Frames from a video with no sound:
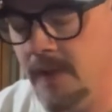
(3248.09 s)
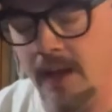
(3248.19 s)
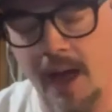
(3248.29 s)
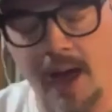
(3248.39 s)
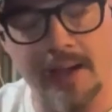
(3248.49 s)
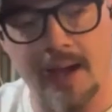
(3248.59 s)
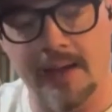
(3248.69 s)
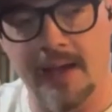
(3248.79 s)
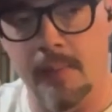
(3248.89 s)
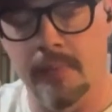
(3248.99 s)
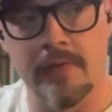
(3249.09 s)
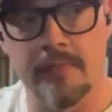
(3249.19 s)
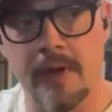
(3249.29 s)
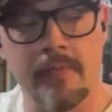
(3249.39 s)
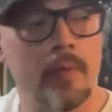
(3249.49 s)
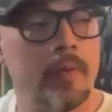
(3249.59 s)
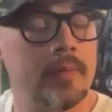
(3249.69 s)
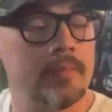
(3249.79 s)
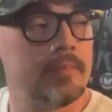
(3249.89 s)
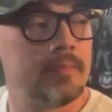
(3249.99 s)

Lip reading: Yeah, I can't believe everyone.